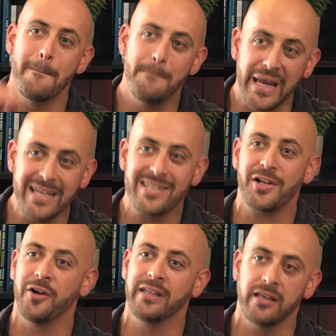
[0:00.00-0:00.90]
based
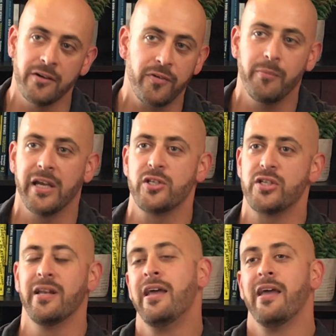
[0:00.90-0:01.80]
on the
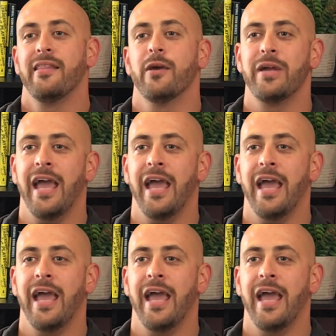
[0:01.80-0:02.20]
information that we